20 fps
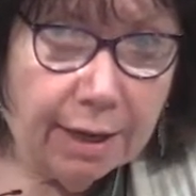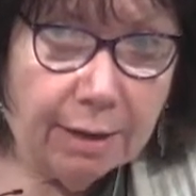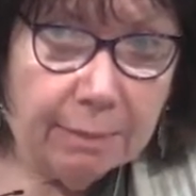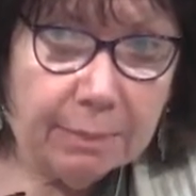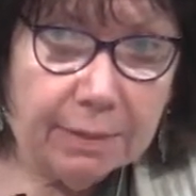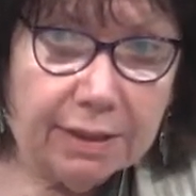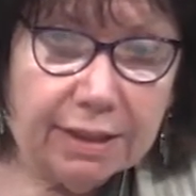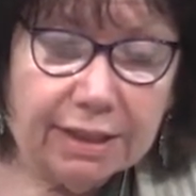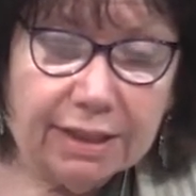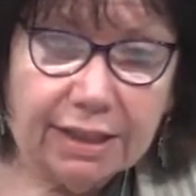
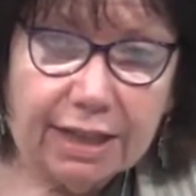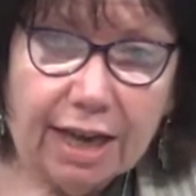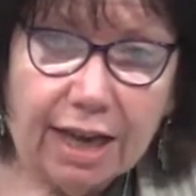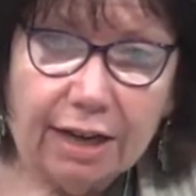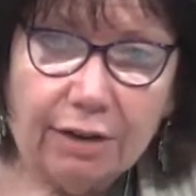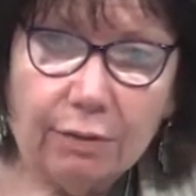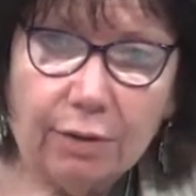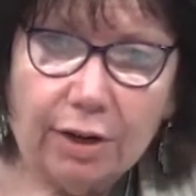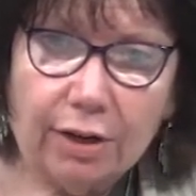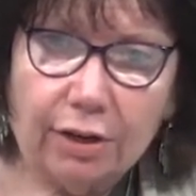But does God
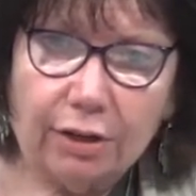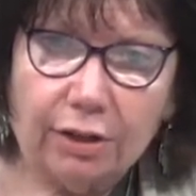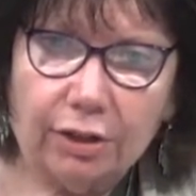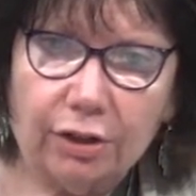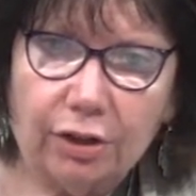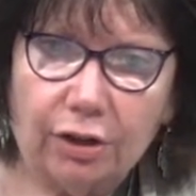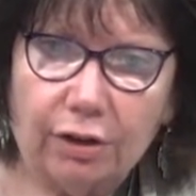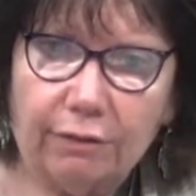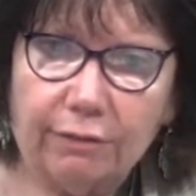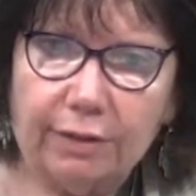grade on the
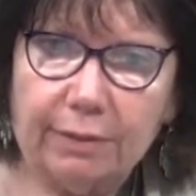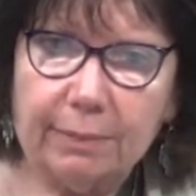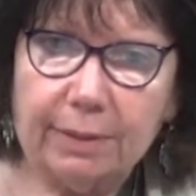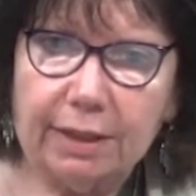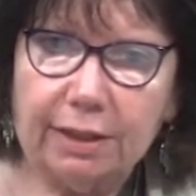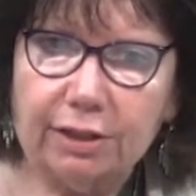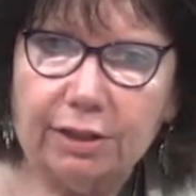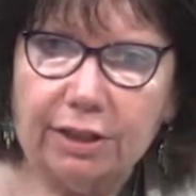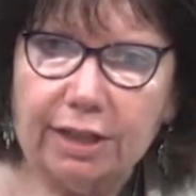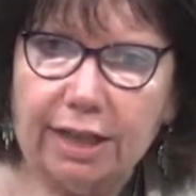curve? Let me
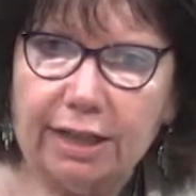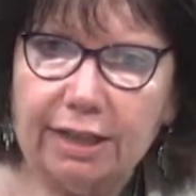ask you that.